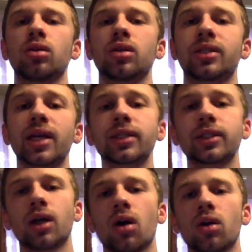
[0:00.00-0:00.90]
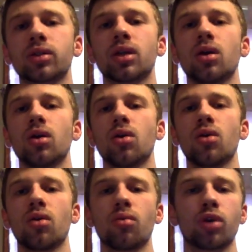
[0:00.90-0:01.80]
sex dolls
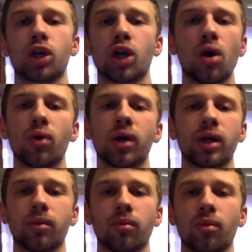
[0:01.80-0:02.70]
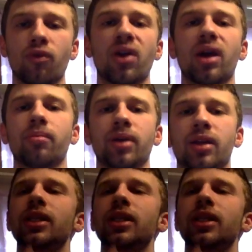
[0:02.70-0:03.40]
going rampage.